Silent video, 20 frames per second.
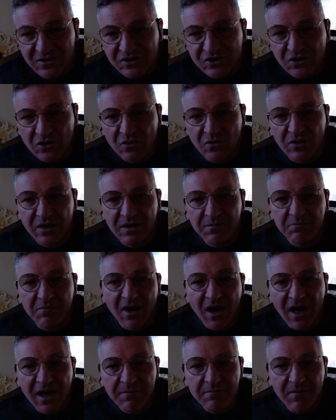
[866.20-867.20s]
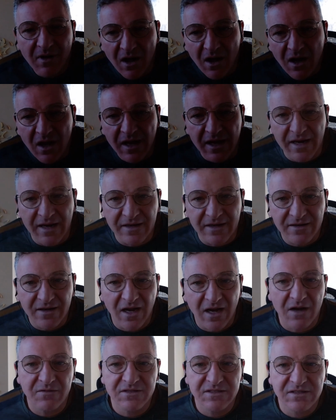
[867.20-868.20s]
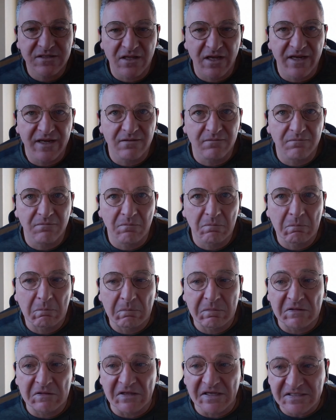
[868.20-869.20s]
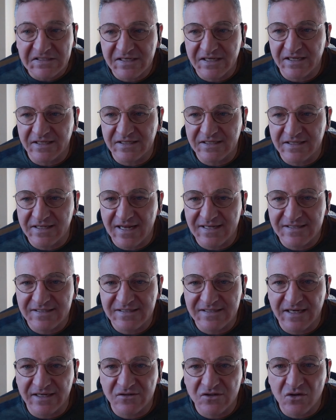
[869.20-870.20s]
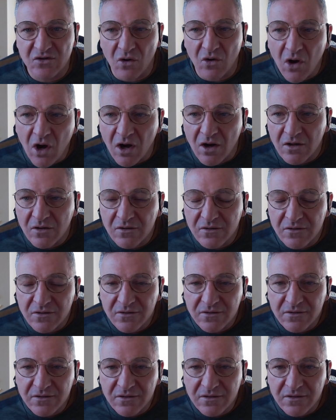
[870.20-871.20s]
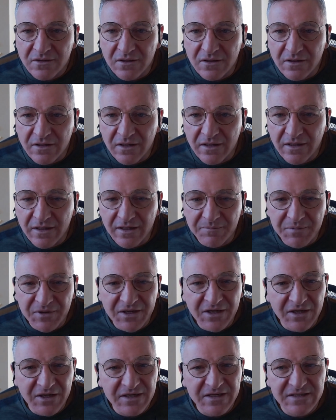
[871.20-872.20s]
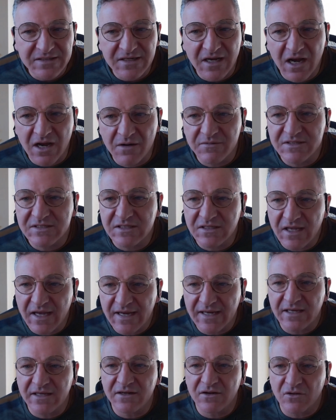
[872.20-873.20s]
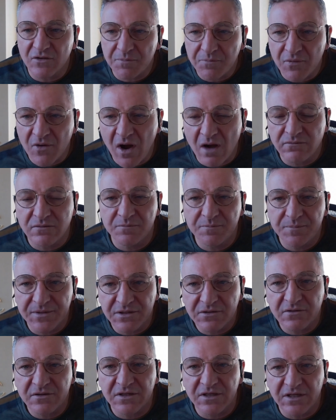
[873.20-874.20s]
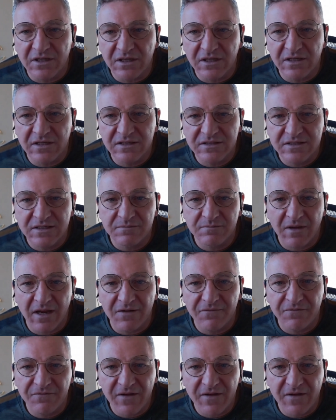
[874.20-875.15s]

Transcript: So in my mind, I was like, "Let's get to that sixth call." Yeah. It, yeah. because I was like, you know, the probability is in my